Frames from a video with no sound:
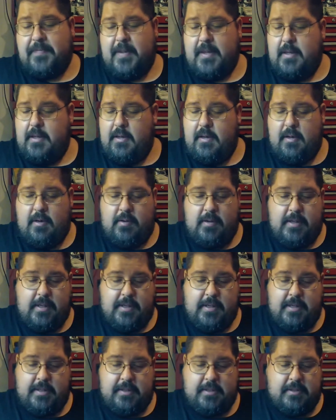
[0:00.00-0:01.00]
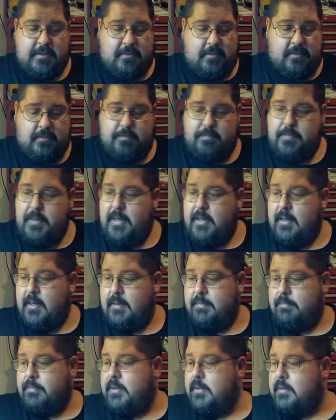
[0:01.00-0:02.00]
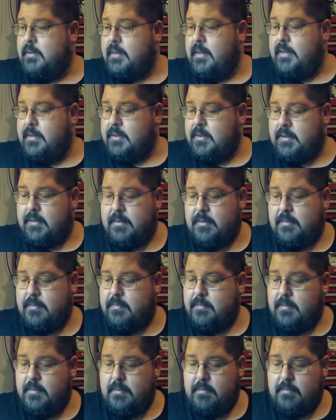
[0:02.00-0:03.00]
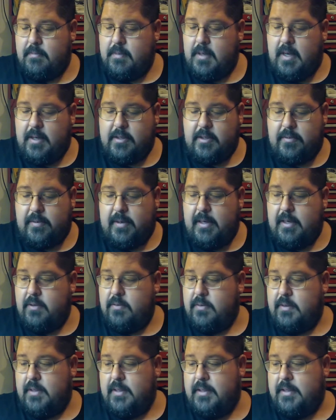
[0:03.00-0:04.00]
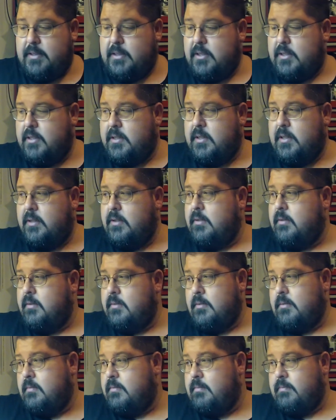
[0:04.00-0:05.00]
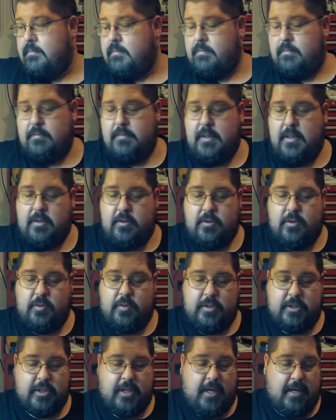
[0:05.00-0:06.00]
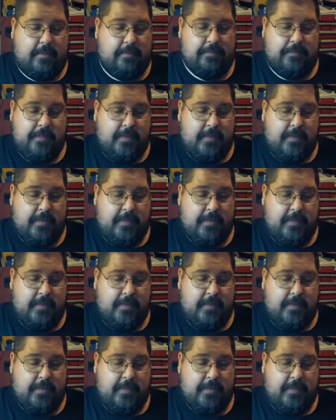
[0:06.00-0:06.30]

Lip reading: It gets beat up, it gets knocked around, and it'll do the job.